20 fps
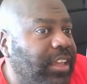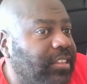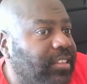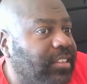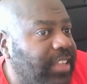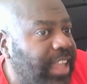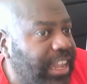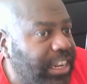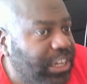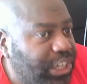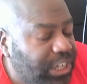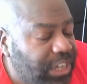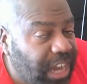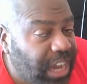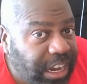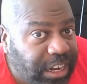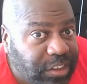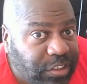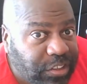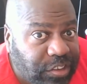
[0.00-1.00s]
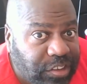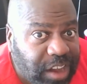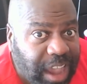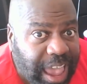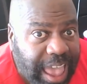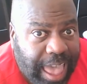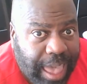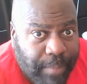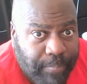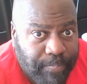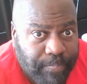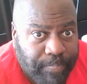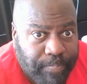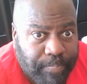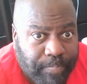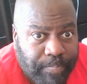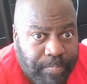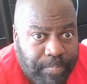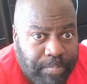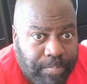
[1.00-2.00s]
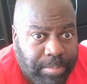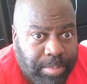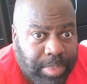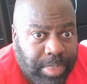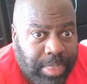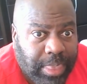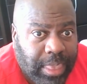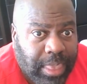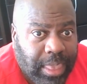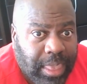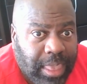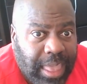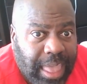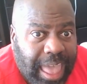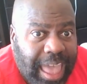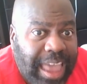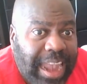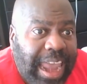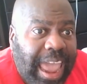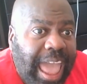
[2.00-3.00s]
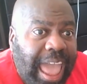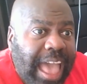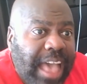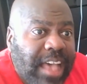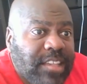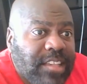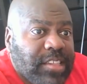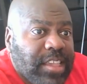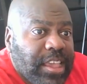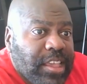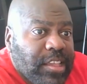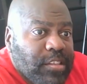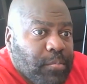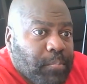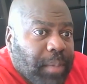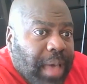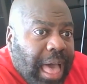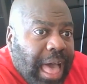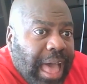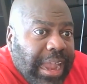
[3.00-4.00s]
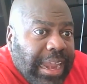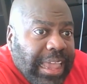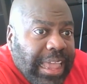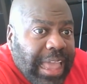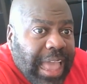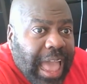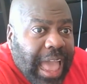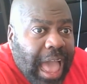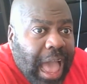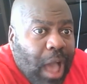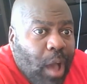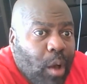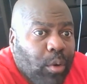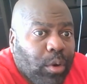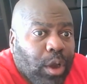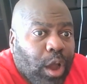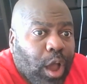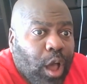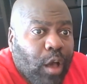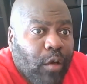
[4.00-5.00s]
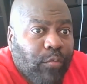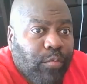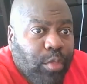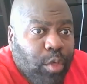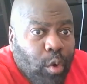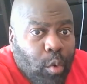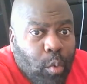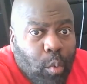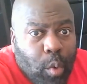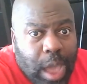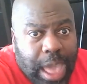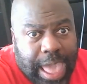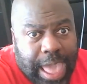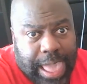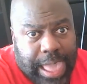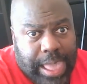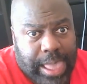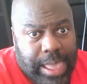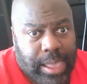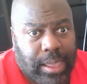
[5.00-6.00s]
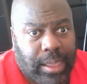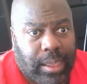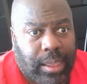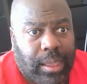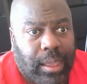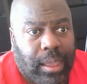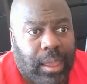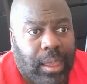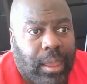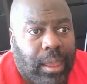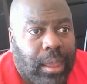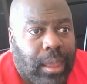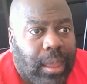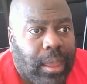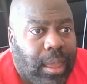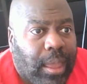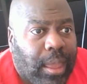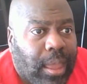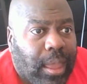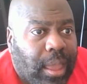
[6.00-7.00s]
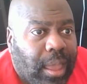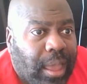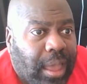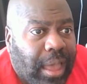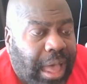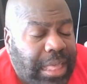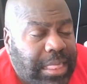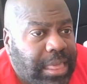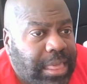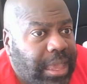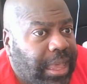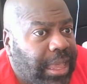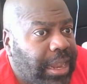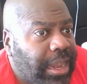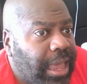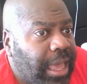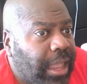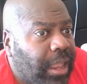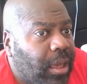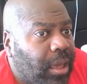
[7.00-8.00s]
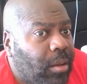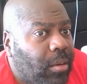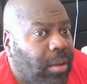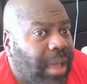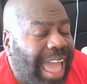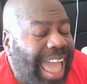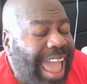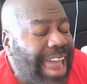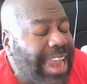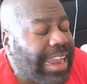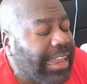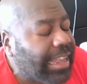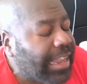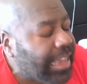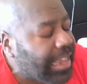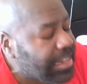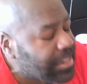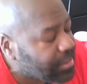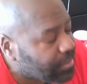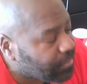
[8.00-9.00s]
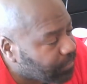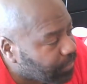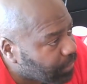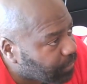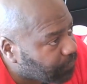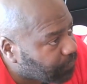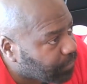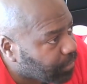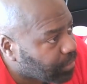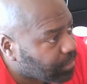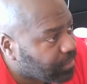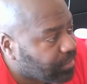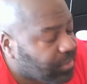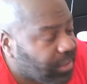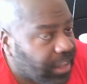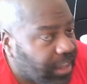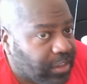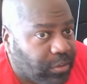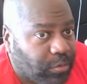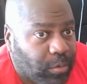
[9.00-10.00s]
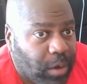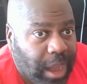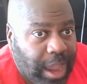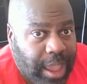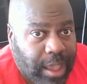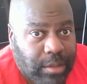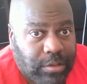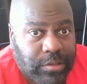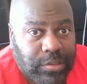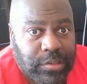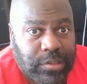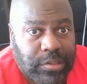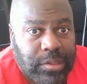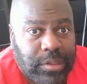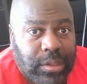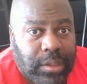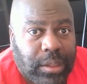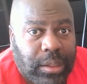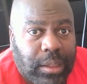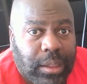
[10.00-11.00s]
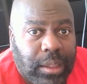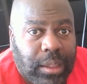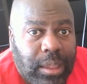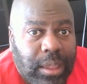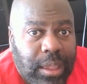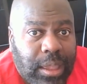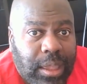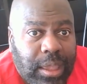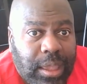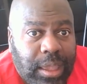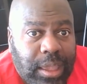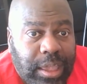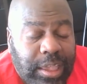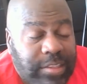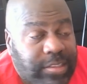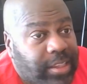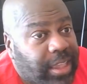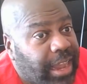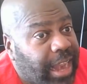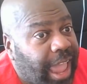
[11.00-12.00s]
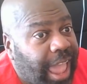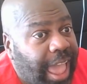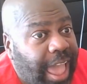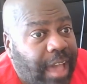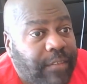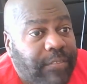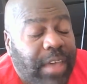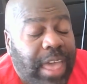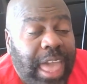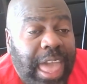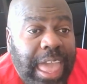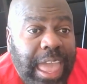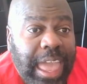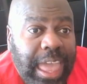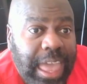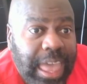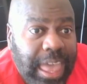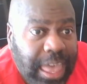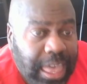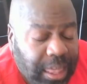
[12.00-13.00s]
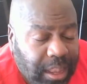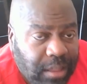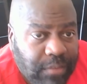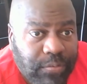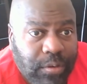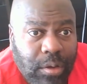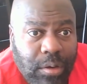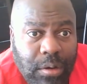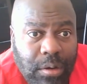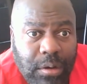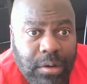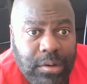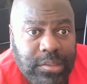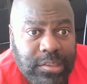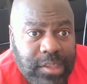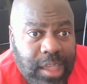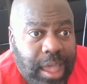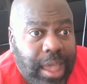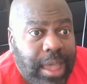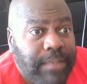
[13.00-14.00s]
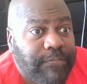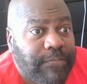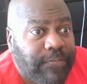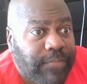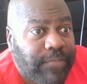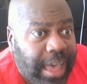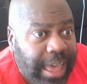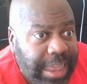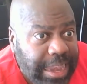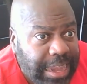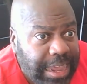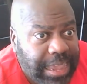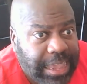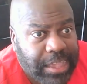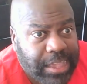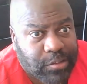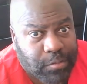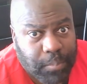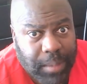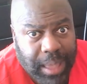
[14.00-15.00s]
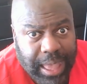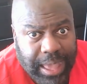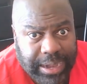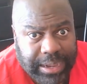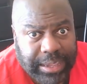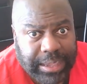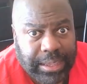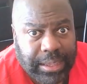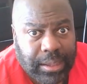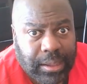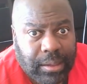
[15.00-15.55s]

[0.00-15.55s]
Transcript: extension on his jab and has his body out of the way, I think Canelo, at least for the first 6 rounds, is going to have a hell of a hard time finding his body.